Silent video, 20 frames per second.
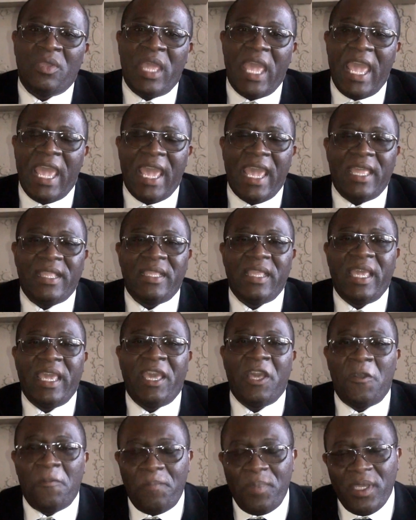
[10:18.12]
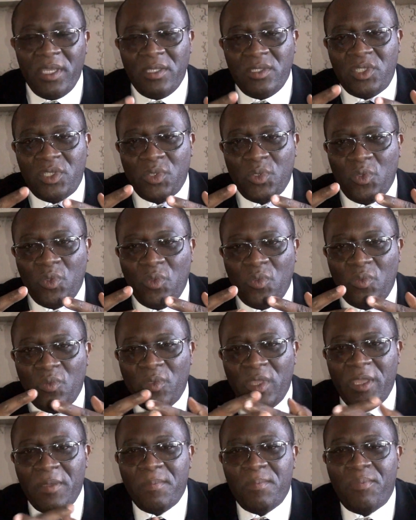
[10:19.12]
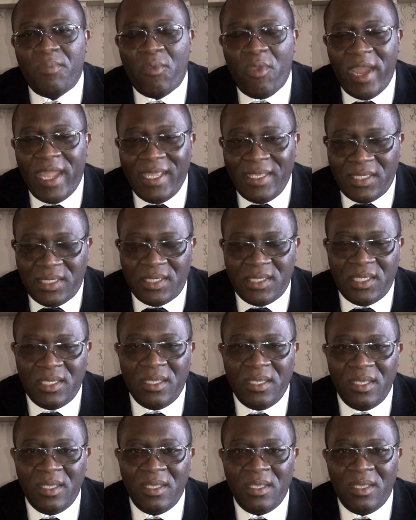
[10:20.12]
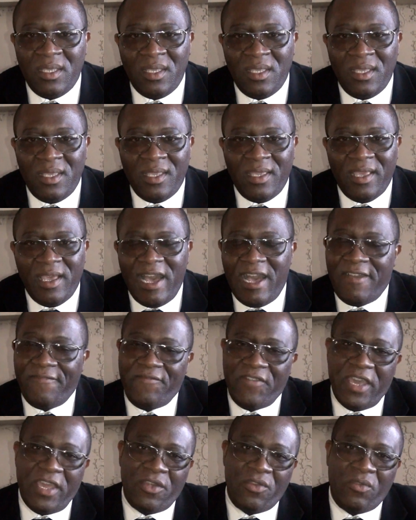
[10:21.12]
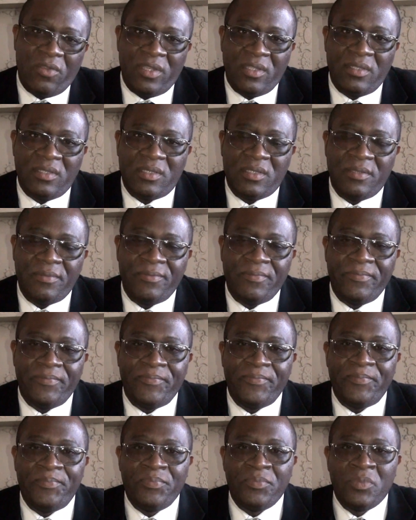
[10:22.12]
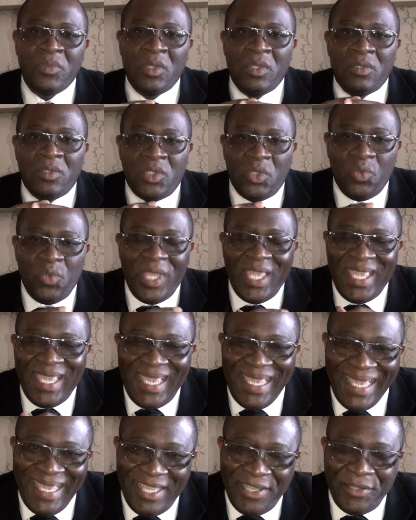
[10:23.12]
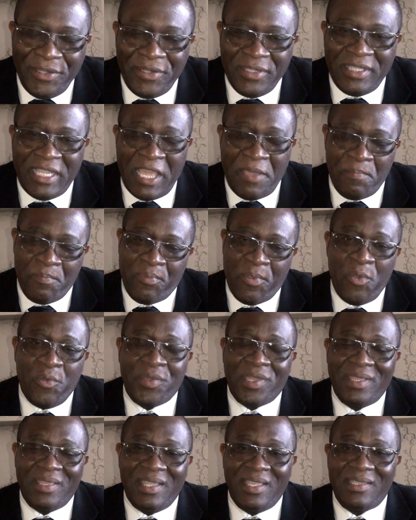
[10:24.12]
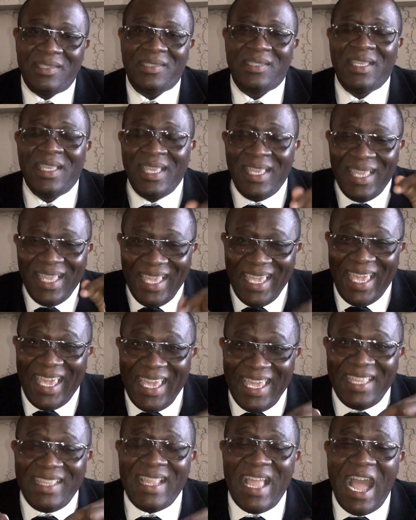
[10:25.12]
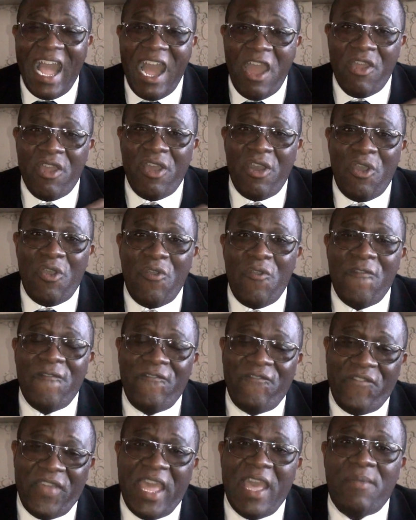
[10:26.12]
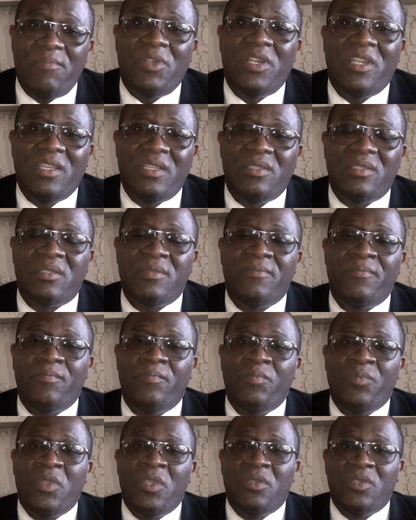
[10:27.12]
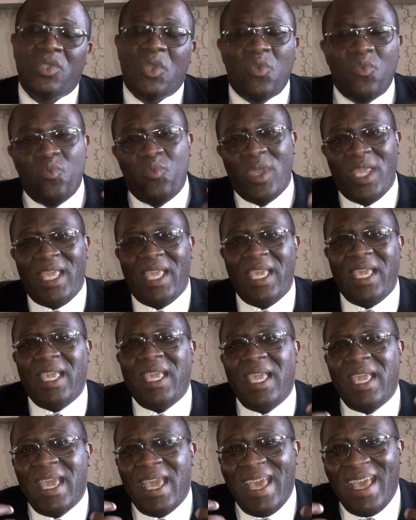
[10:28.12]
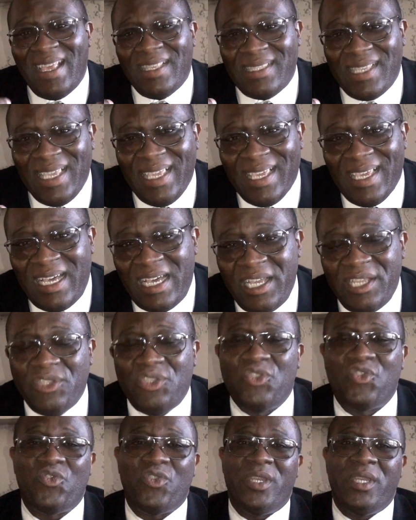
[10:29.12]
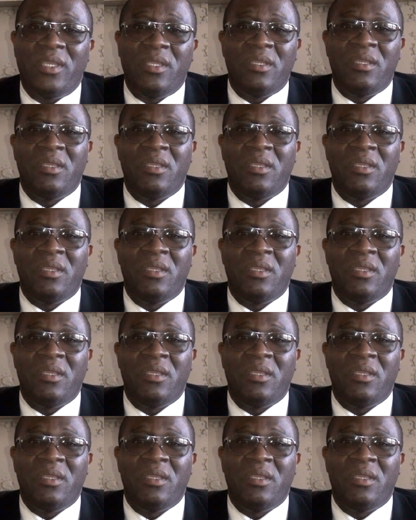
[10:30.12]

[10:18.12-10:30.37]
and helping to embrace our veterans, to heal that brokenness in our own families so we as a country